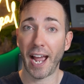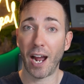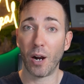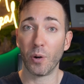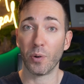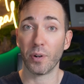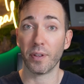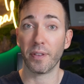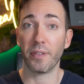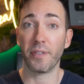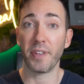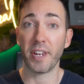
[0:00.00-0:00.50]

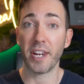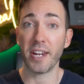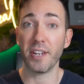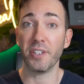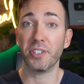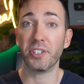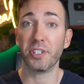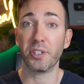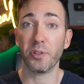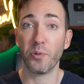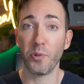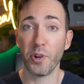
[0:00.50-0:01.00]
out
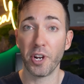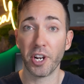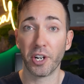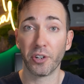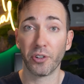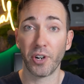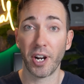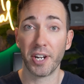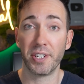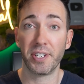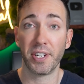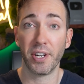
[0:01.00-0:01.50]
these three
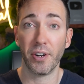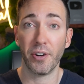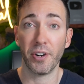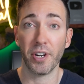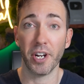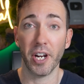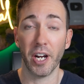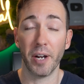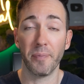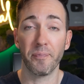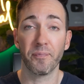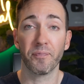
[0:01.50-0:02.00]

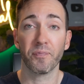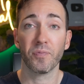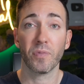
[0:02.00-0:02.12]
criteria.